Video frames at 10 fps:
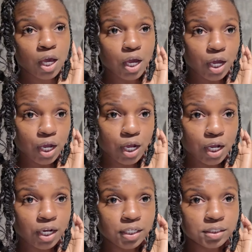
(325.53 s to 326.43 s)

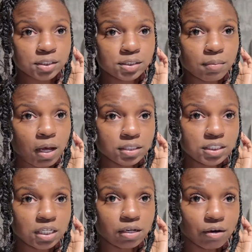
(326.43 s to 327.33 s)
Her, my
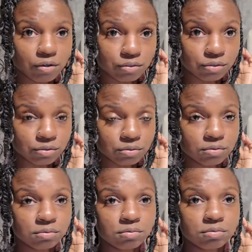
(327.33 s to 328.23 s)
auntie and uncle,
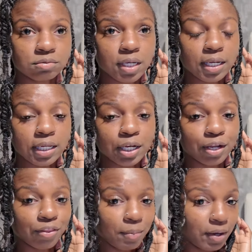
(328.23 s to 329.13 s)
and then
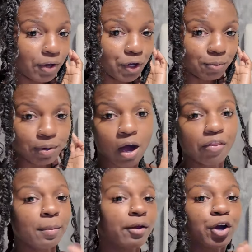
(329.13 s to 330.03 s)
another married couple. All
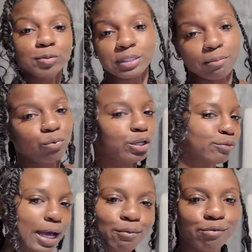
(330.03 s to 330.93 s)
the married couples. I'm
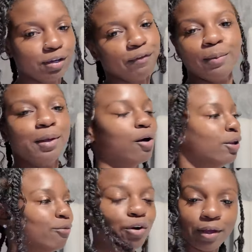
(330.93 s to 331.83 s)
one for the
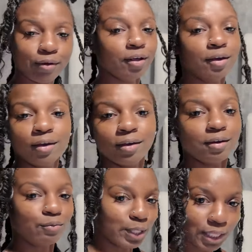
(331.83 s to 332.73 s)
only one
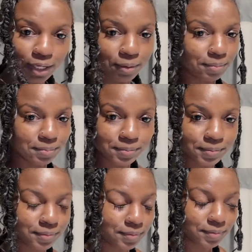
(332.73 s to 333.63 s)
with them.
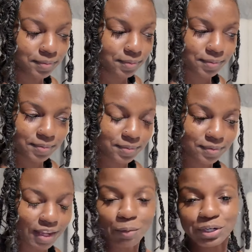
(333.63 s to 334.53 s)

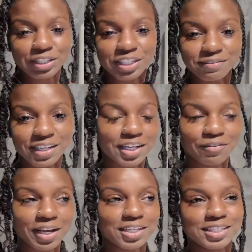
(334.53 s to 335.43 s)
They would have loved it
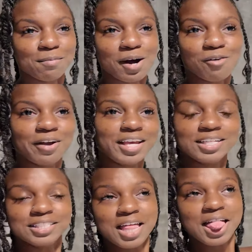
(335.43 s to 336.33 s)
anyway, because I'm really